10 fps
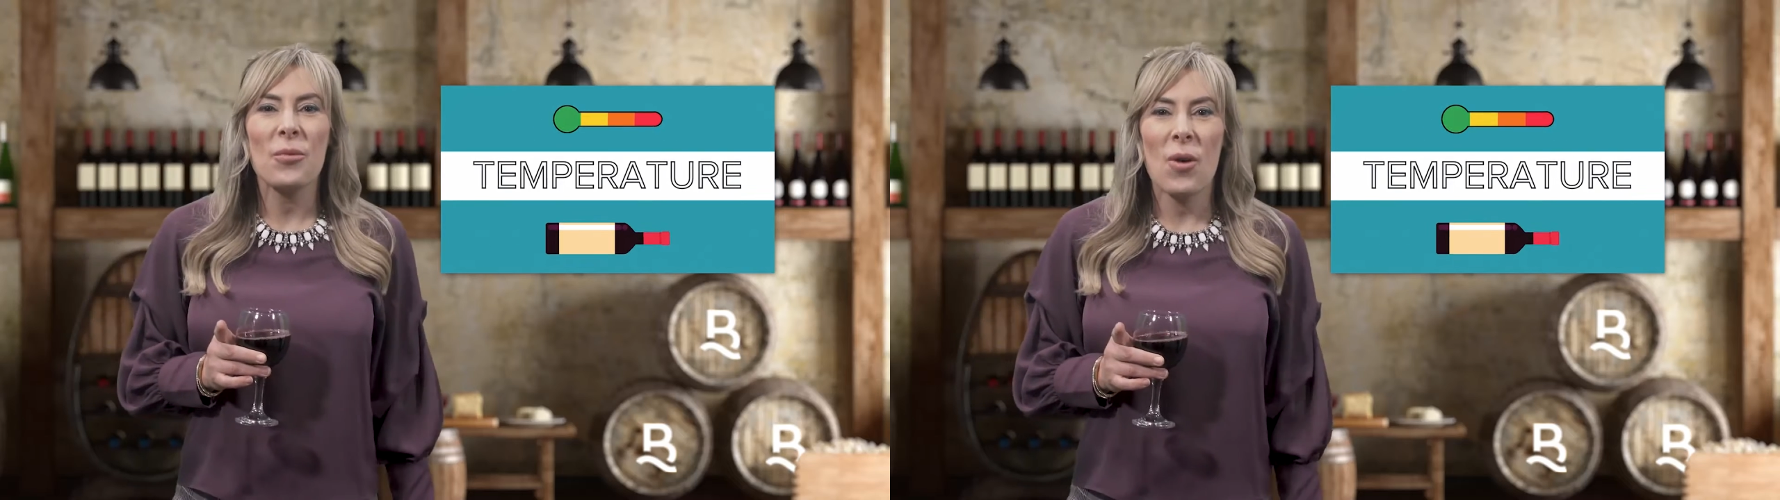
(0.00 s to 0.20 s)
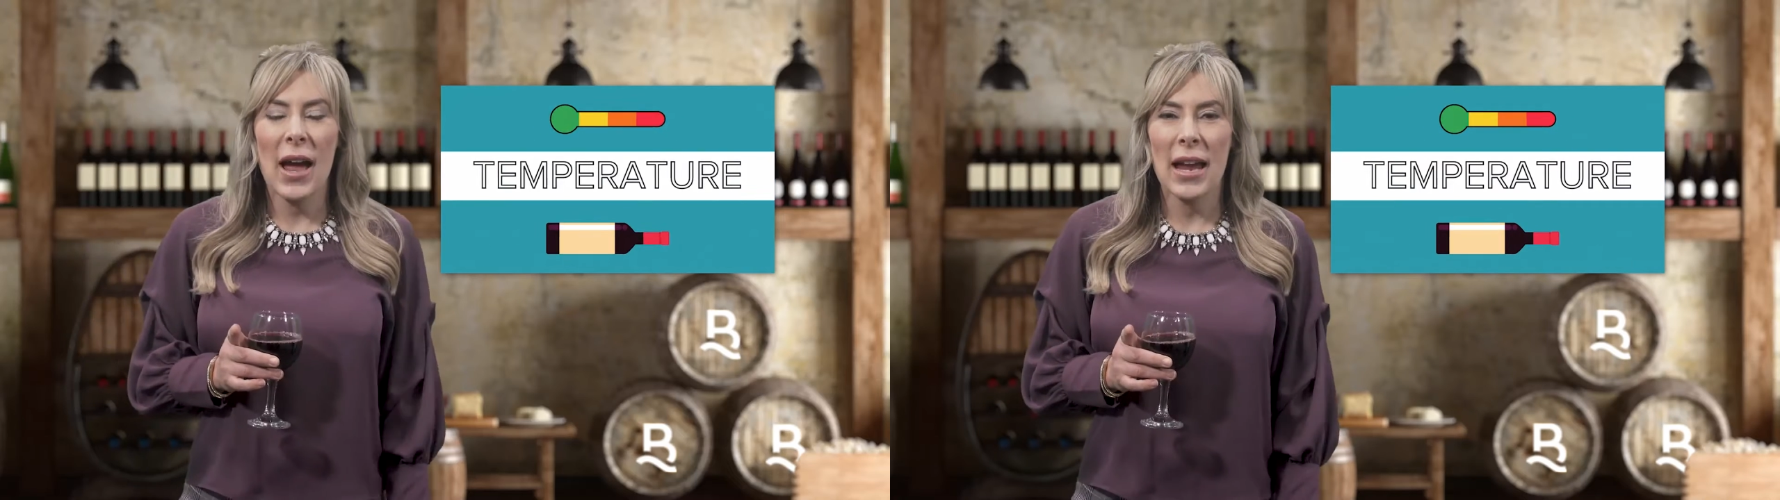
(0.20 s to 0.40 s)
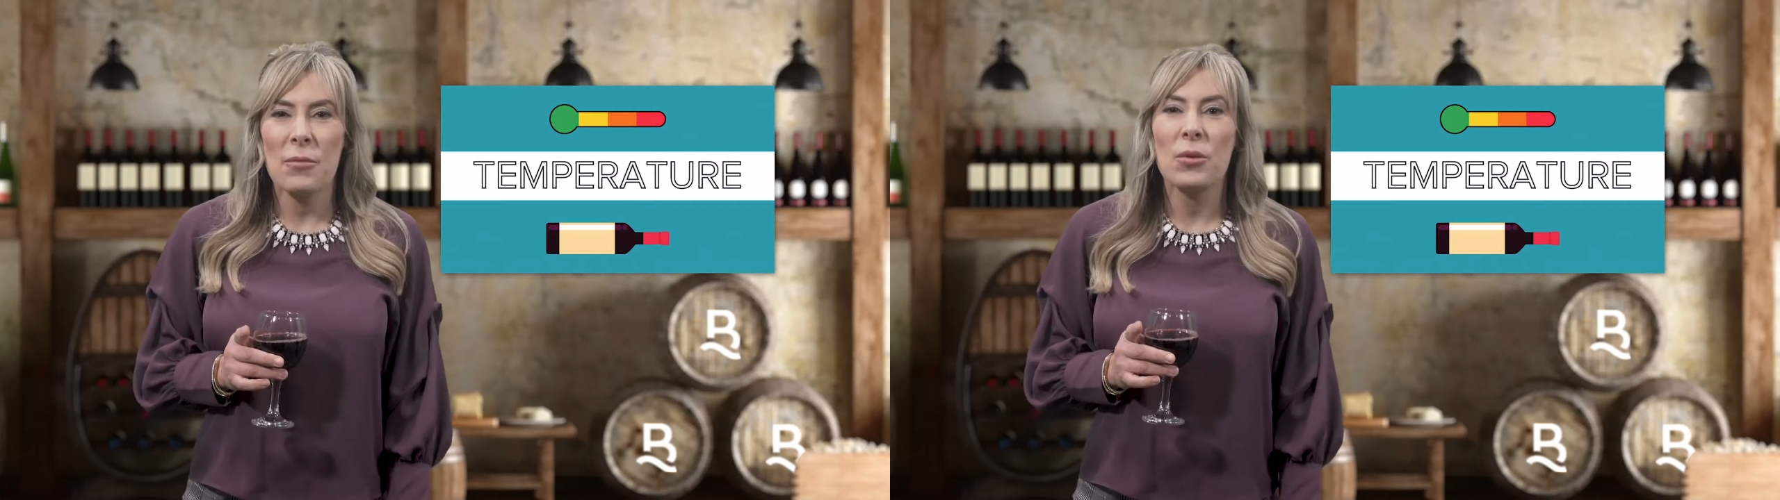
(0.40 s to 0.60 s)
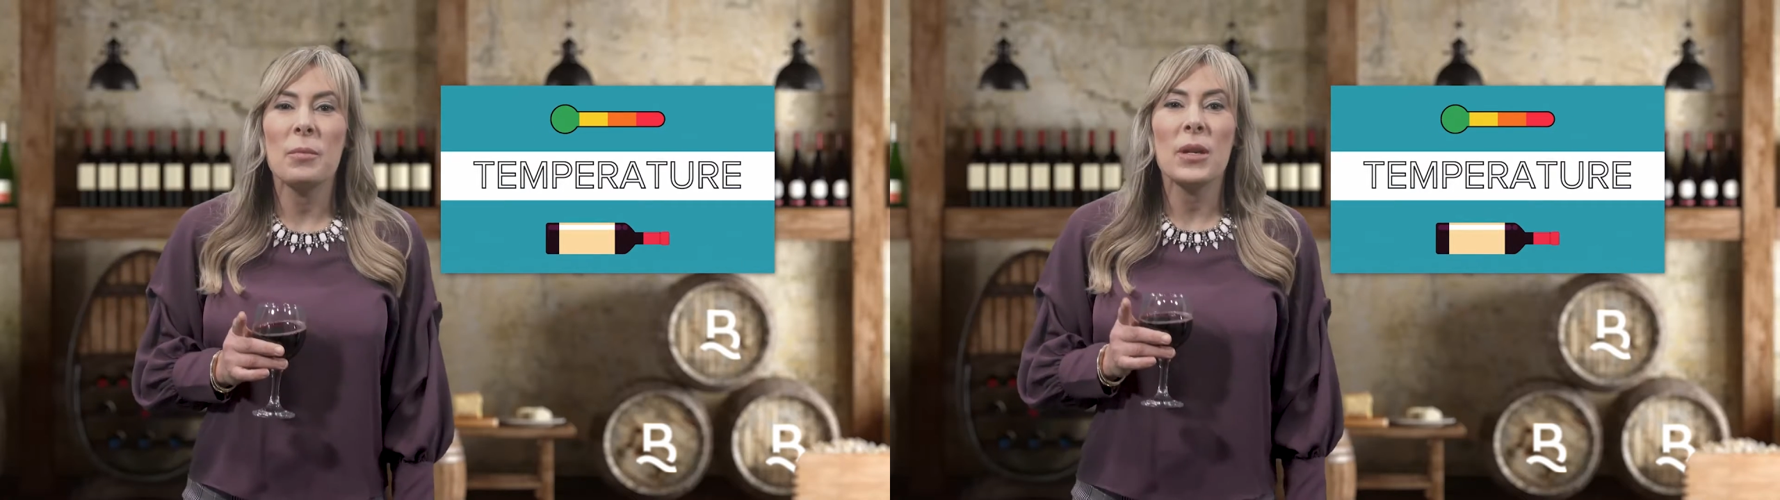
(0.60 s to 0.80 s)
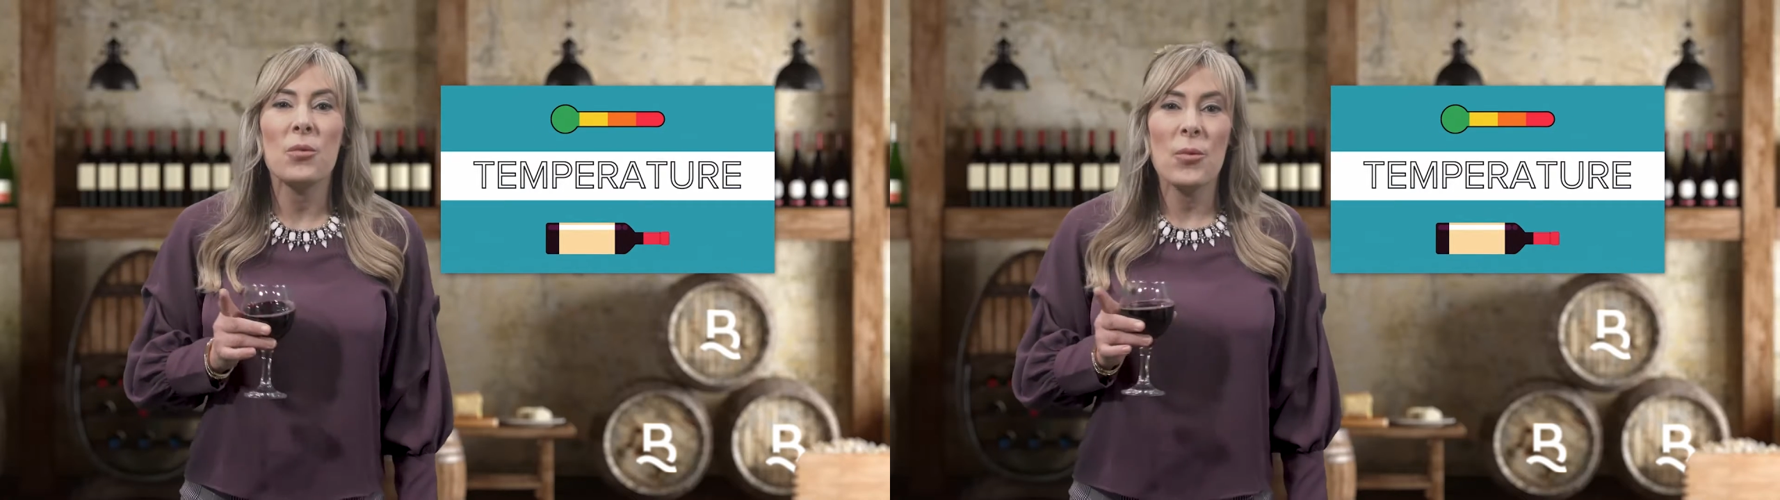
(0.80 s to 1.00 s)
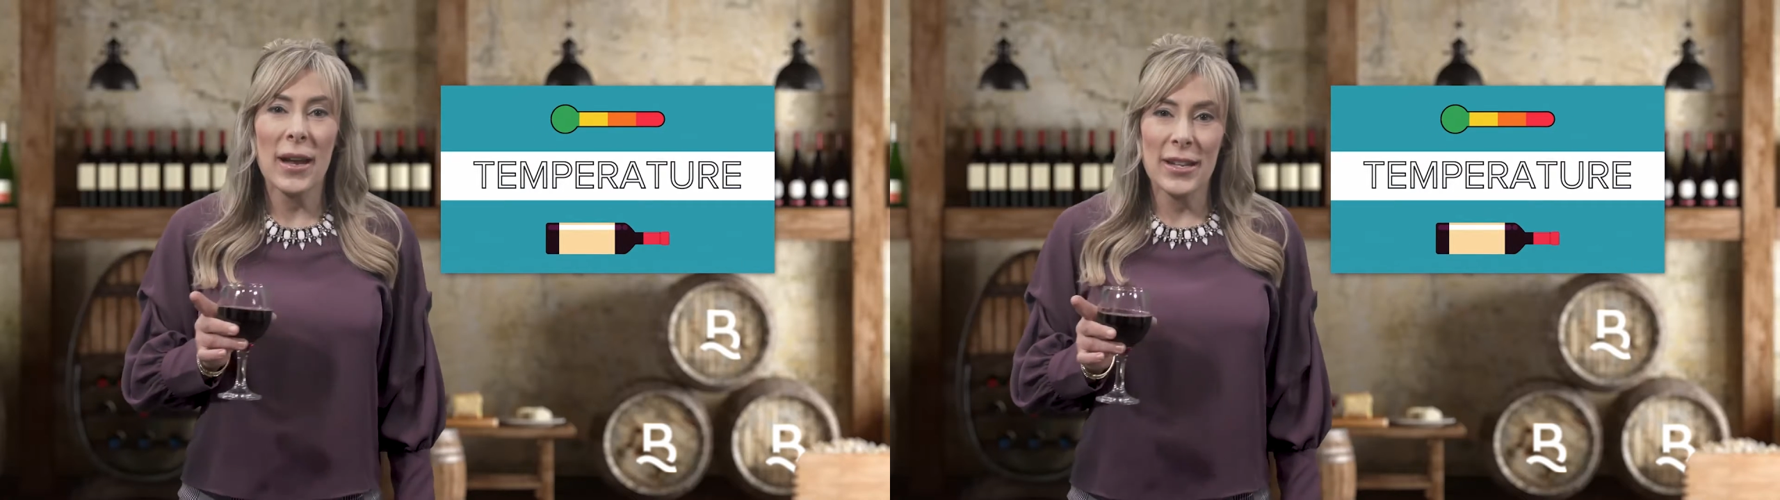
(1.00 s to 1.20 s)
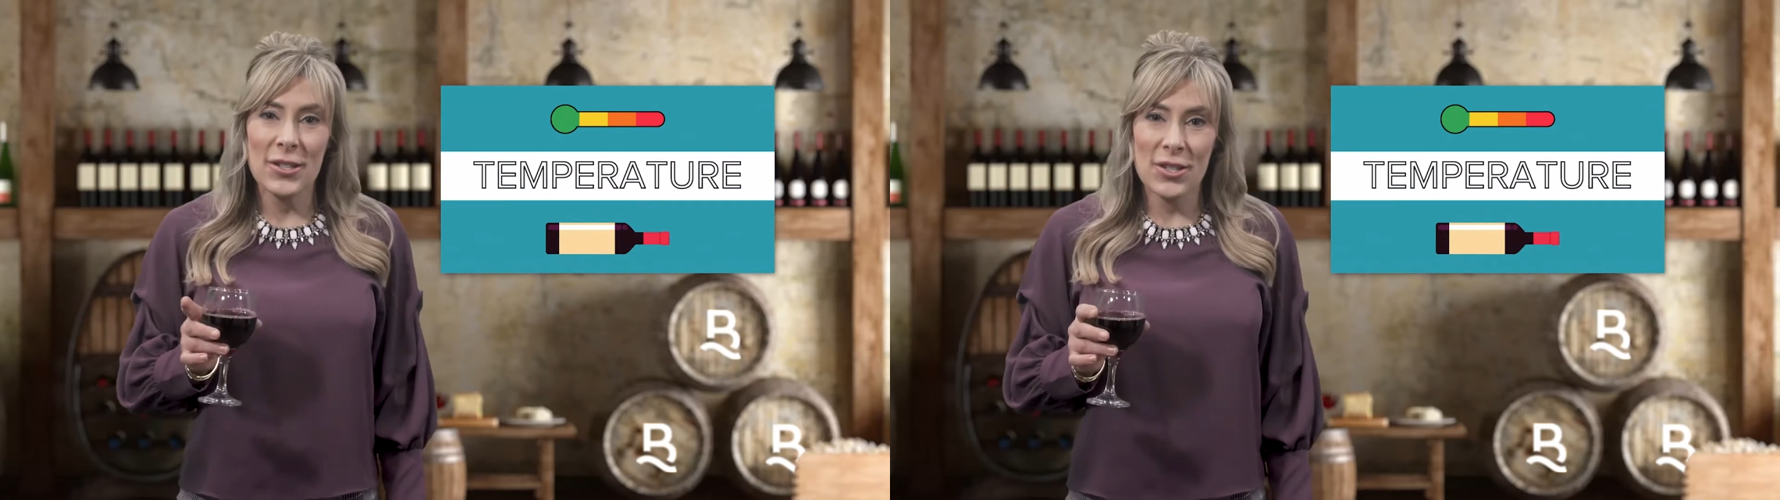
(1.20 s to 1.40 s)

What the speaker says: wine will be ready